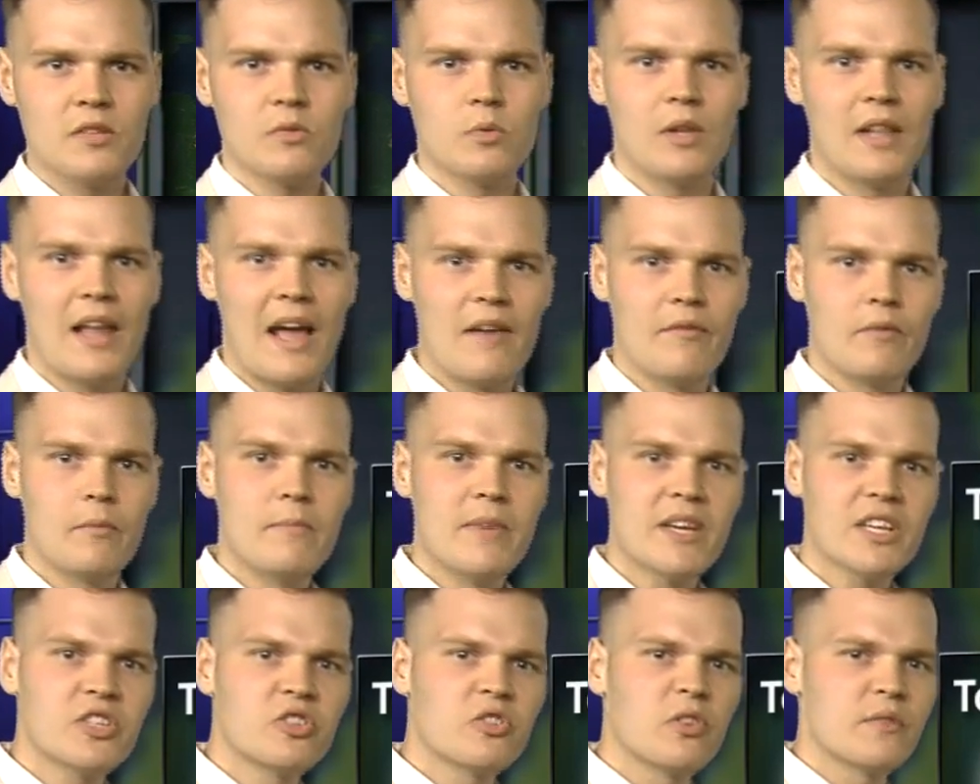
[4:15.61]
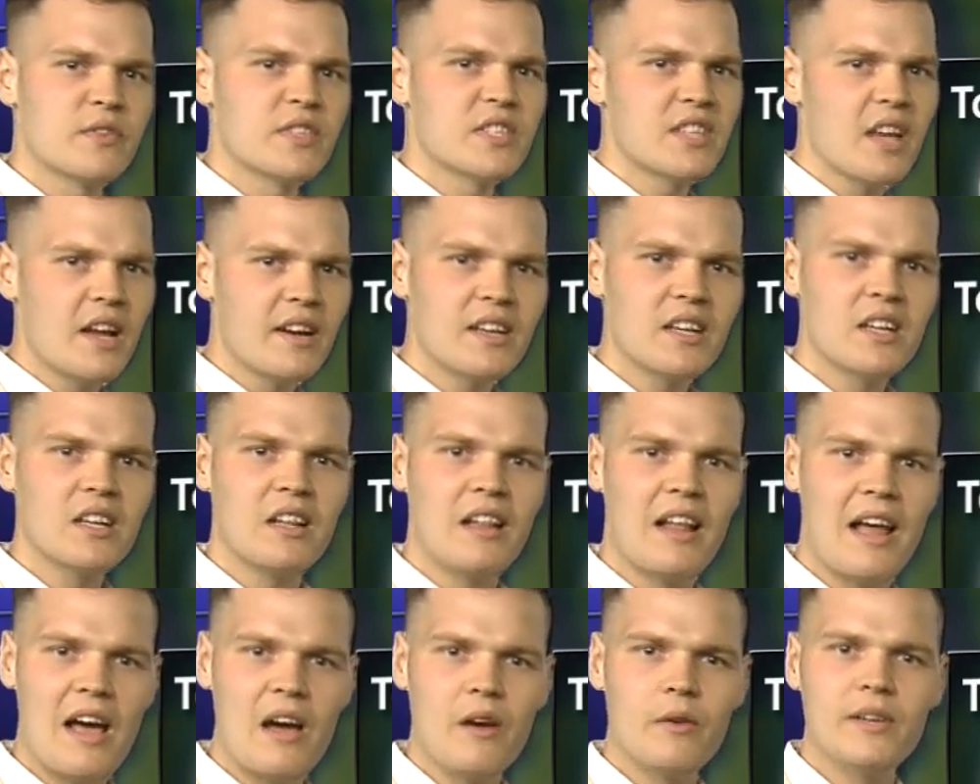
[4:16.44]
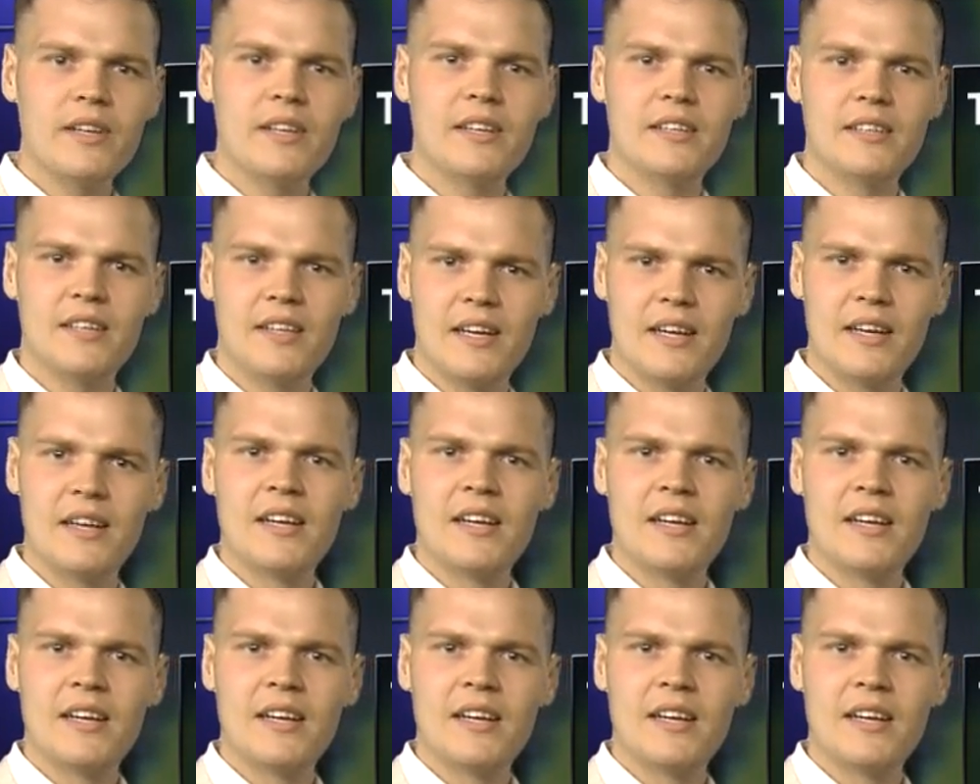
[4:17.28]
will have a mixture of sun and cloud and